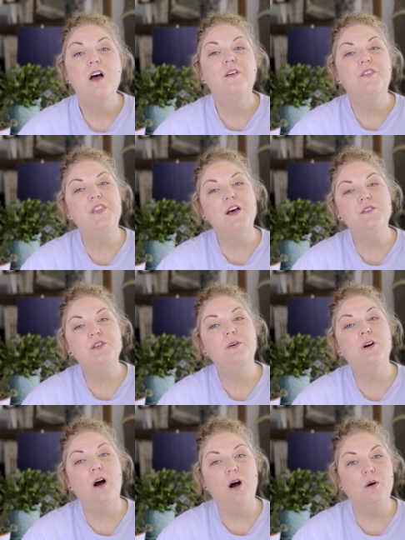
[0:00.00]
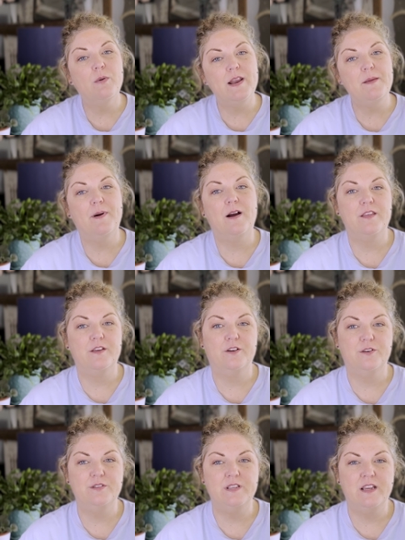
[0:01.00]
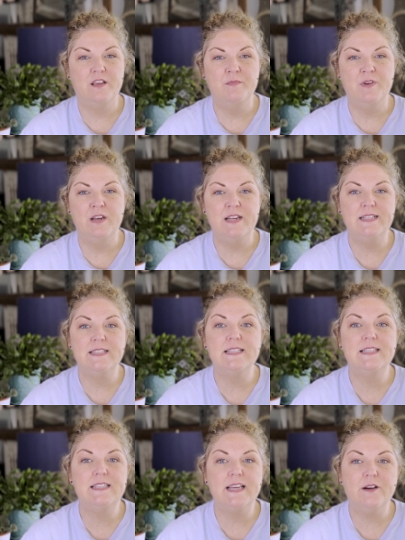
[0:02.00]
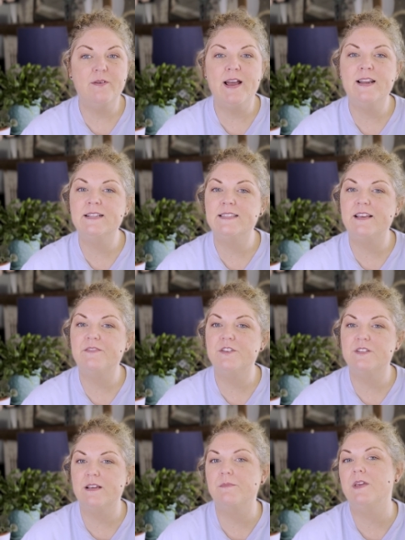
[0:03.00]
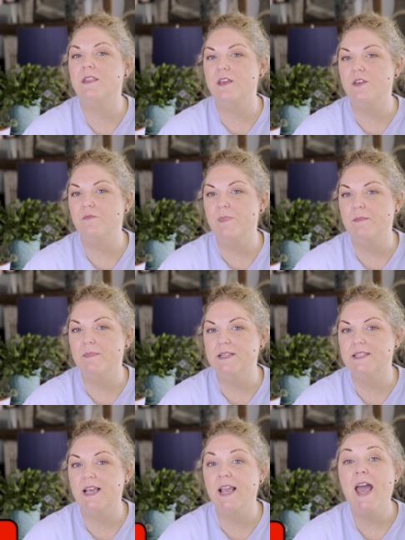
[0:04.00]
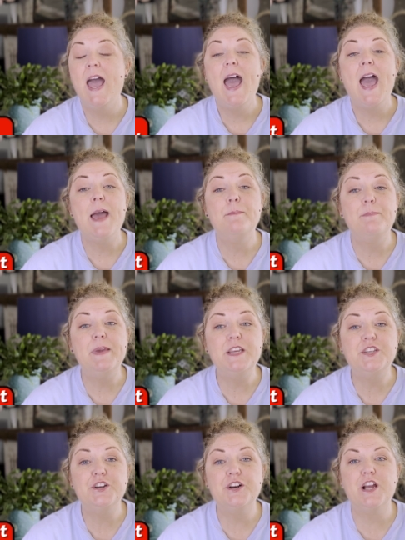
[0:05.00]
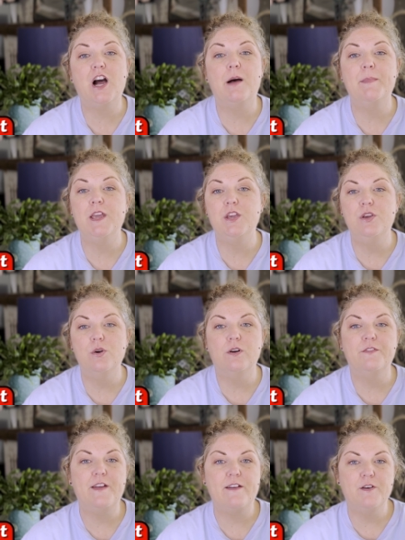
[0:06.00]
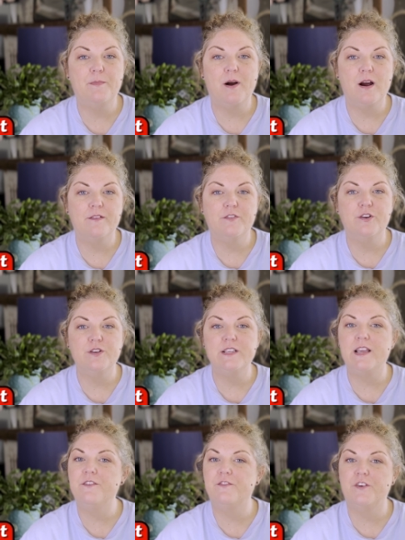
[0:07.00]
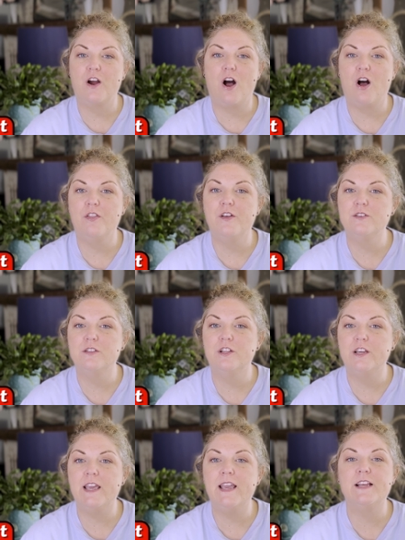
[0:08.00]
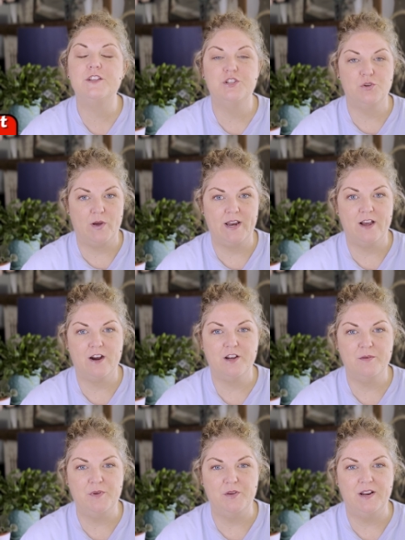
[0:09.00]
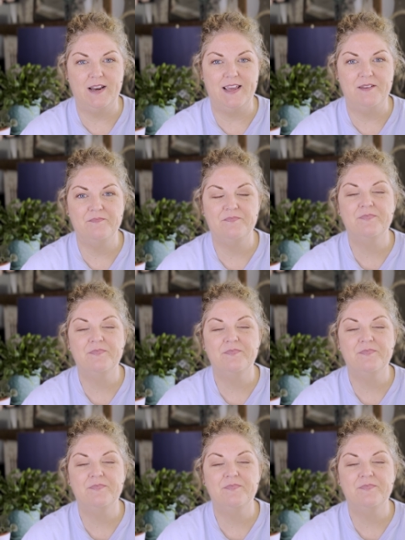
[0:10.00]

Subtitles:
For those who are already part of the cruising community, stick around and see if there's something that you've been missing. And be sure to comment your favorite part of cruising for all those looking at joining our community.